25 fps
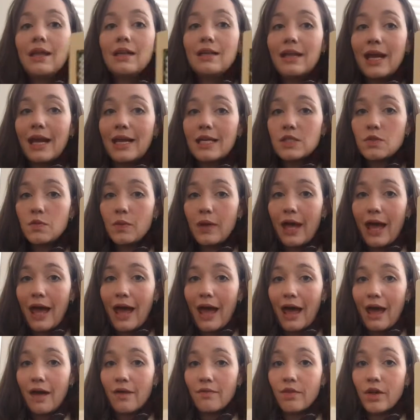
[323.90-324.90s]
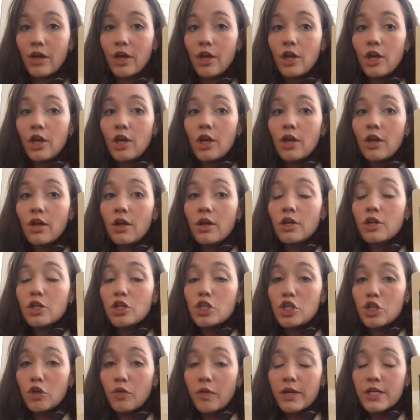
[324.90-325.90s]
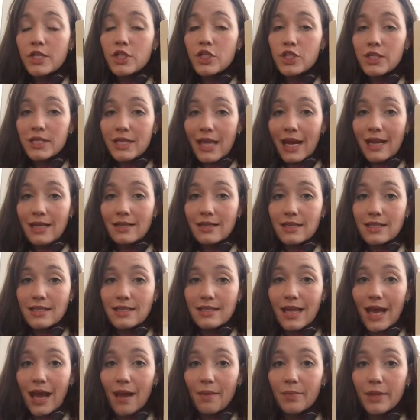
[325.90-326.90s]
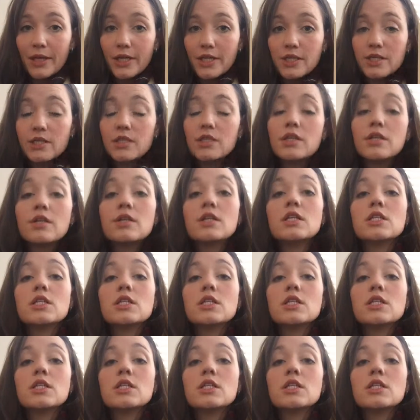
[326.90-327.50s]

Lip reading: Next we have Jewish state established.